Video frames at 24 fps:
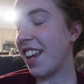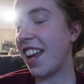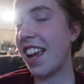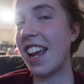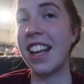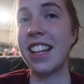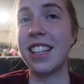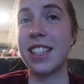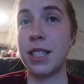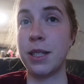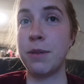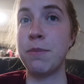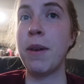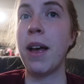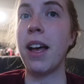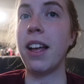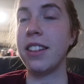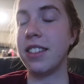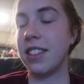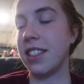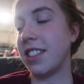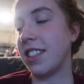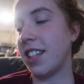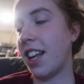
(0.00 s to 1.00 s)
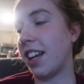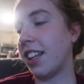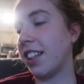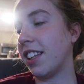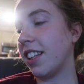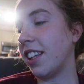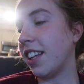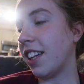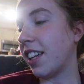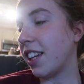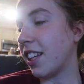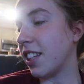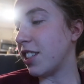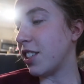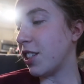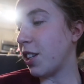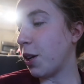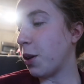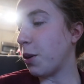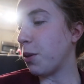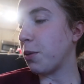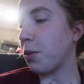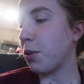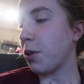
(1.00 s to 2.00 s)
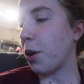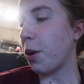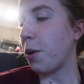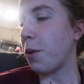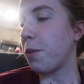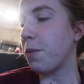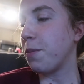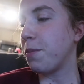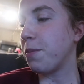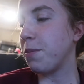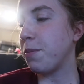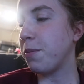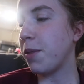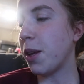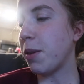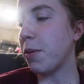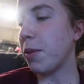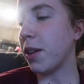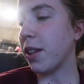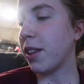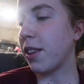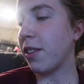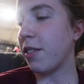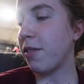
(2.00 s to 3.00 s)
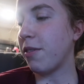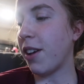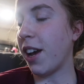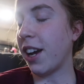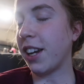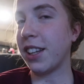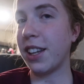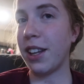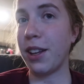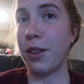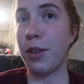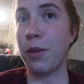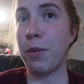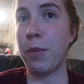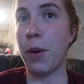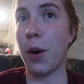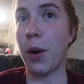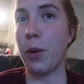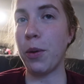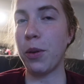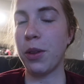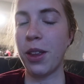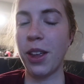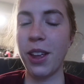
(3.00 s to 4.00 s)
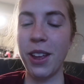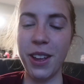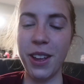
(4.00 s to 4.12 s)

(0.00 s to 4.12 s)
It smells exactly like it too, so maybe it's the fact that it's both.